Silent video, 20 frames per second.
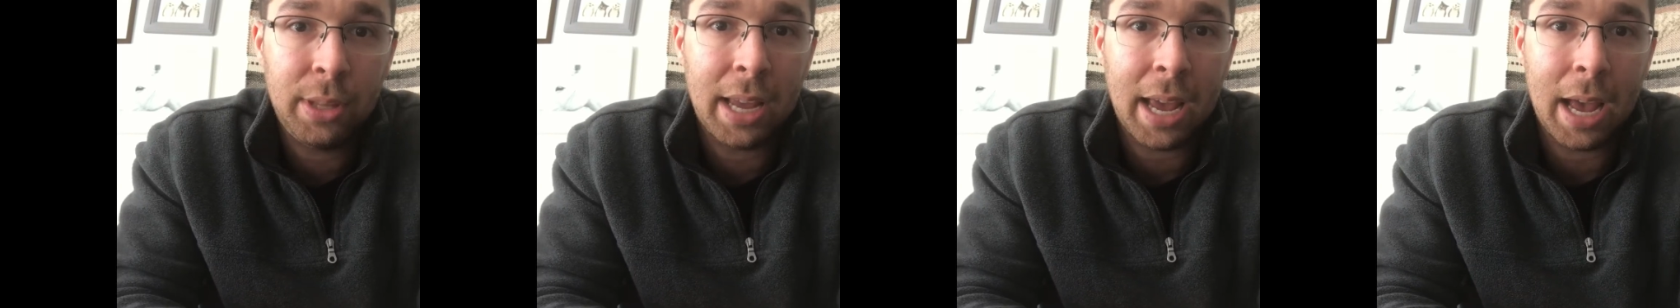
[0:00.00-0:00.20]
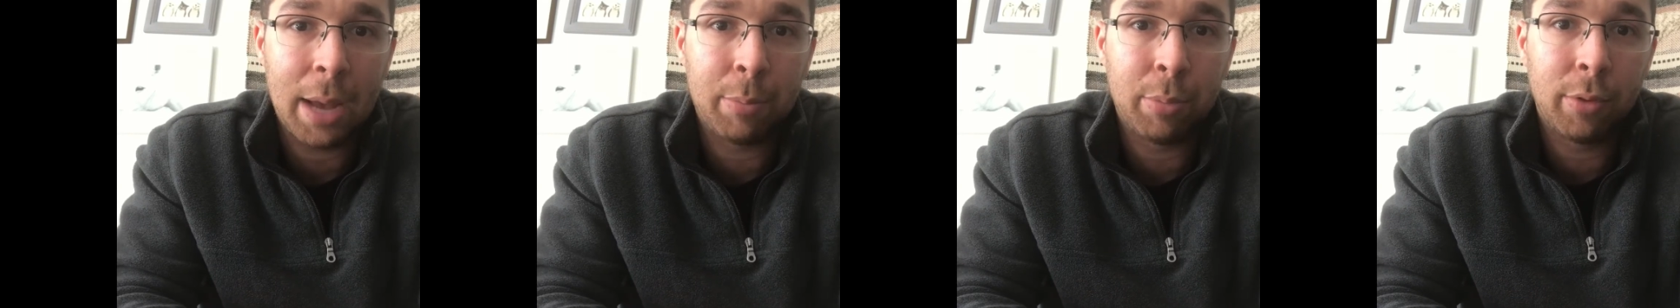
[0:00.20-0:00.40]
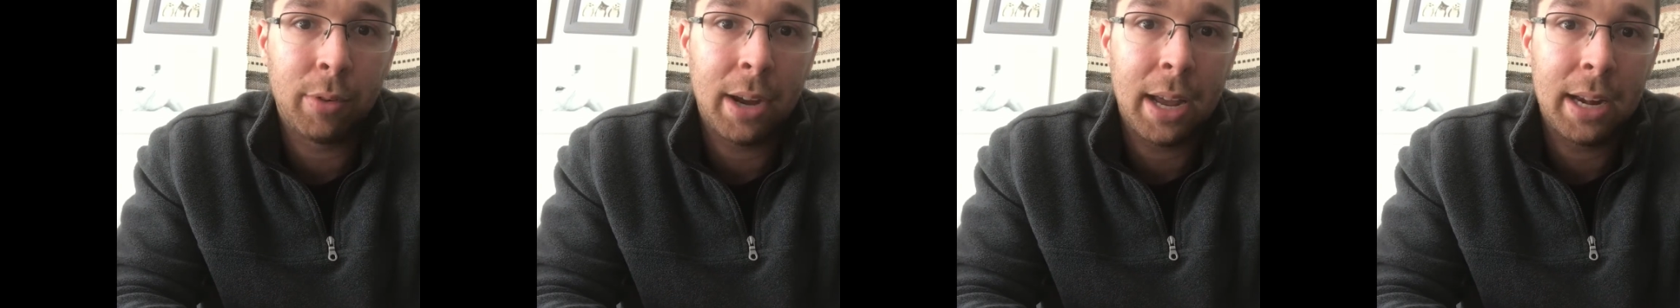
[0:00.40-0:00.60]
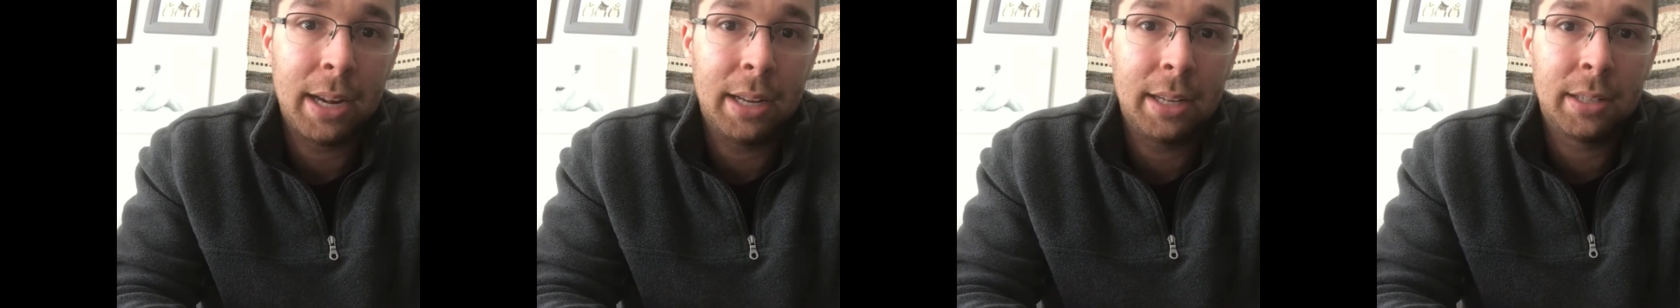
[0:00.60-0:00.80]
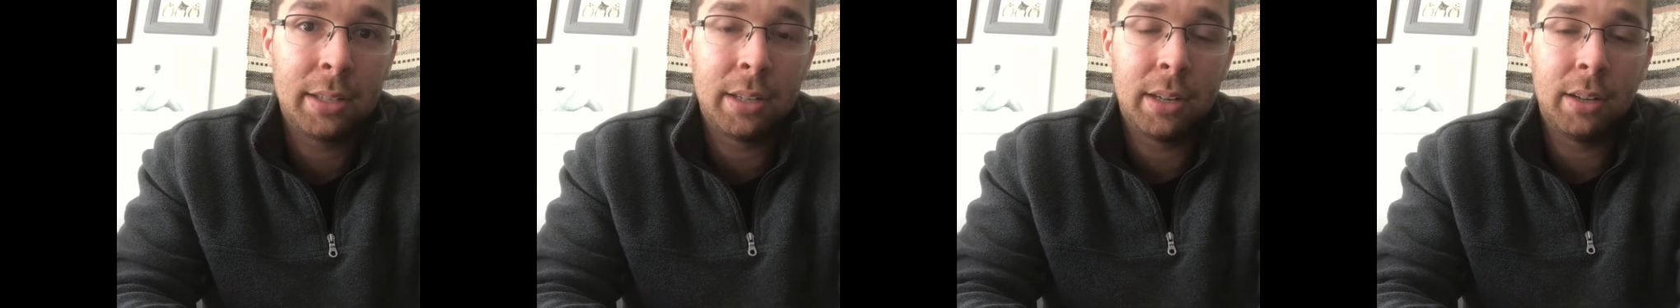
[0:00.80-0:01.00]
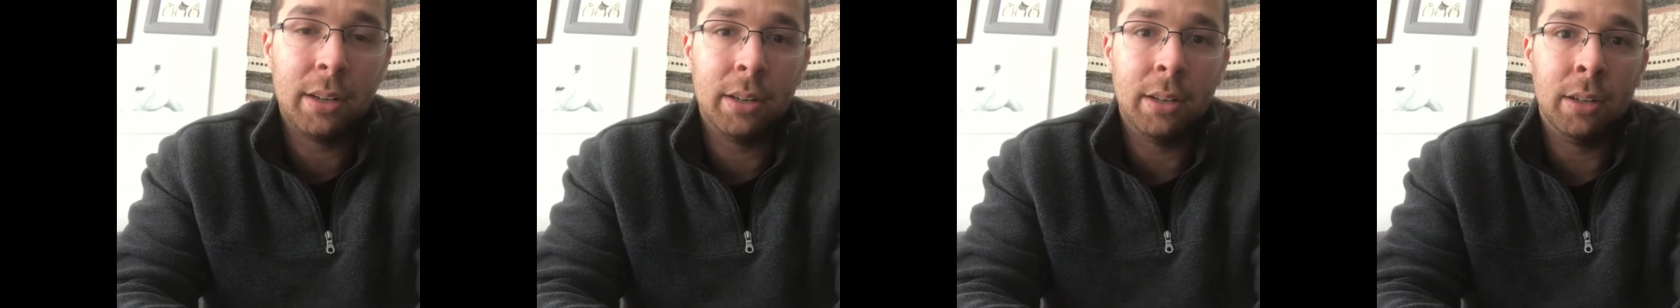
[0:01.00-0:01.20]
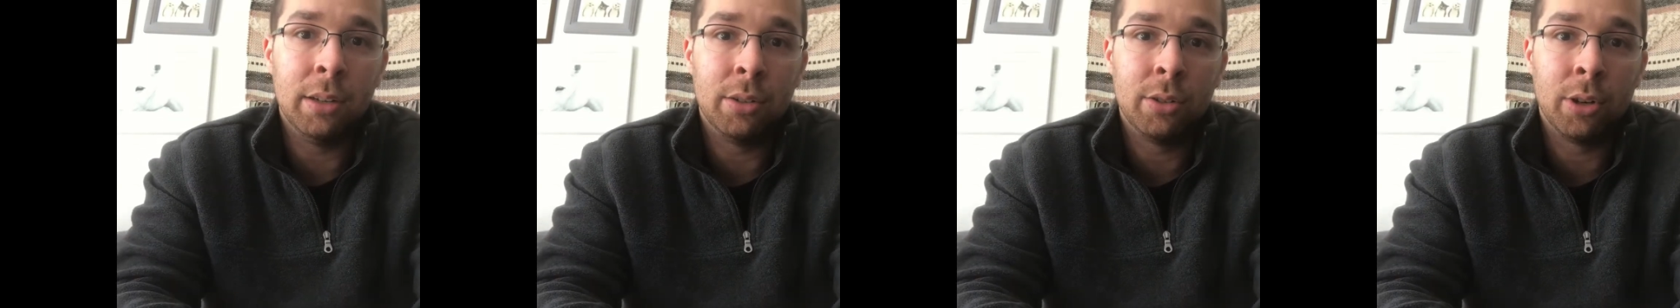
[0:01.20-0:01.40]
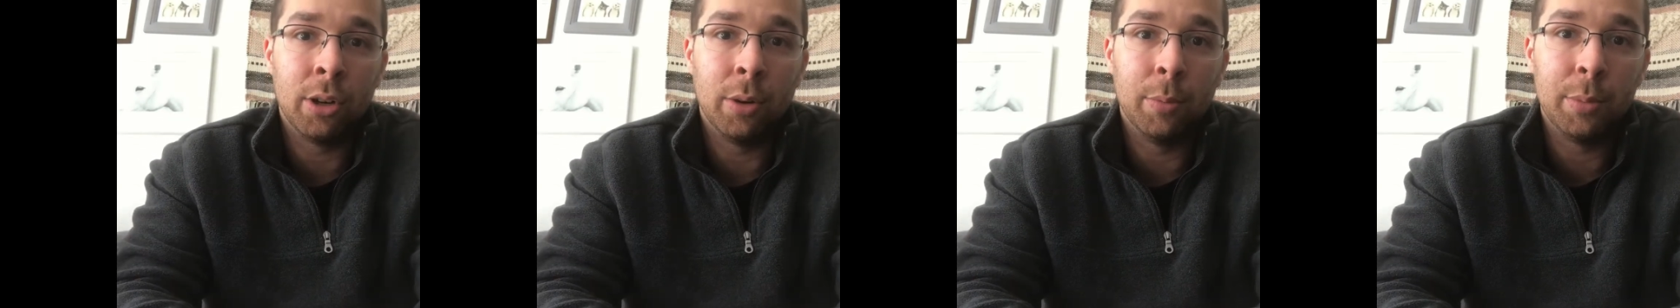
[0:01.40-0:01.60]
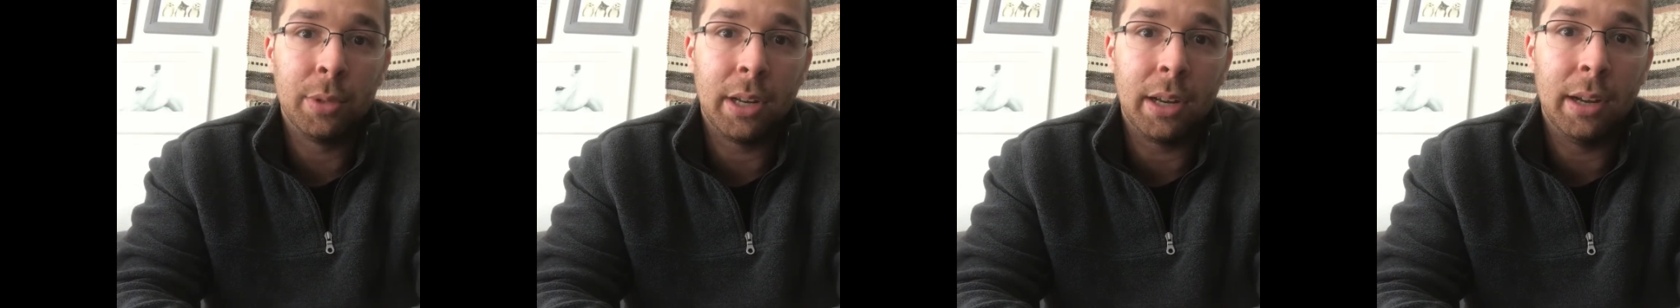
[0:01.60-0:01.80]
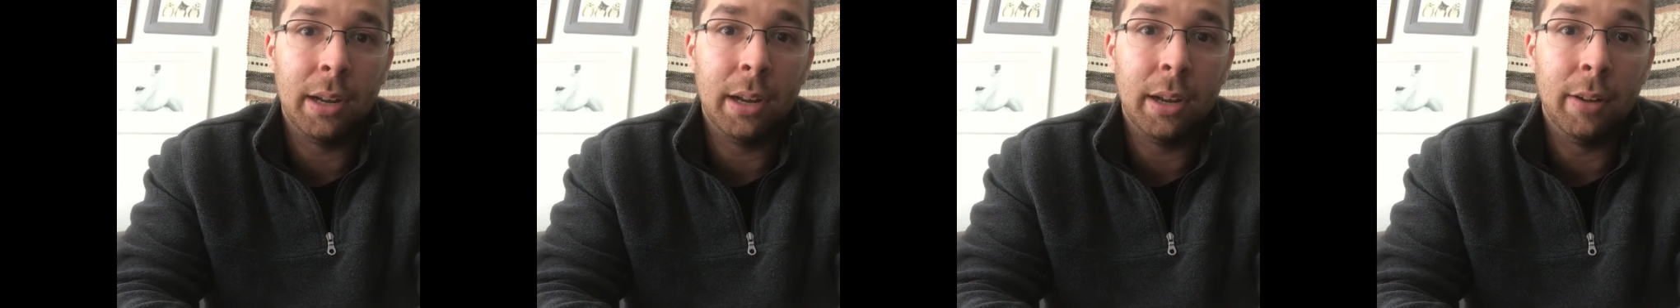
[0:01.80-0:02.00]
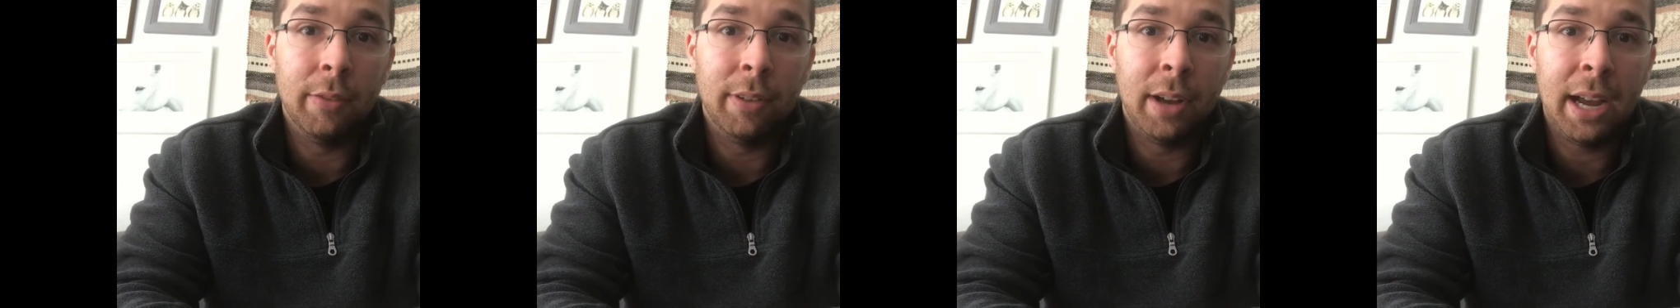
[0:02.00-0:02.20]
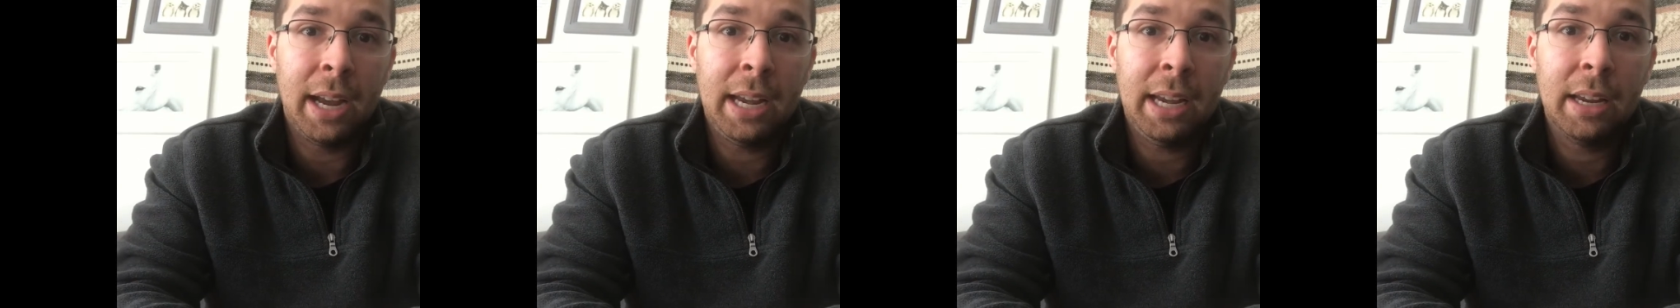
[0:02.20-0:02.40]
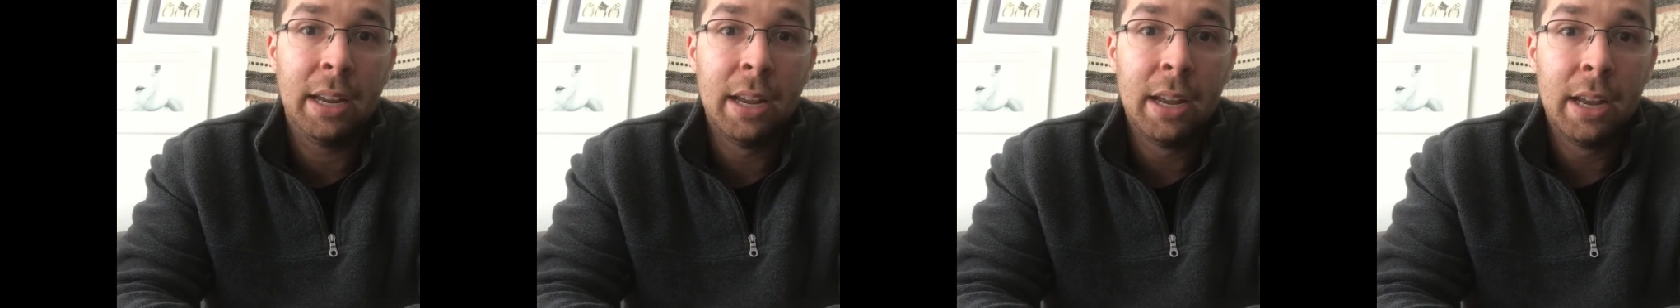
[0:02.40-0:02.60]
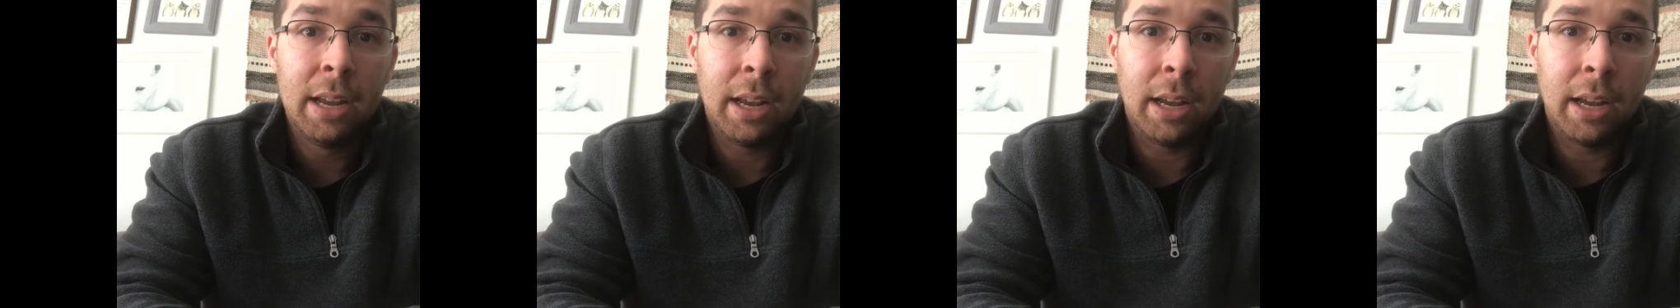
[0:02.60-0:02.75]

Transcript: the apparatus in terms of height.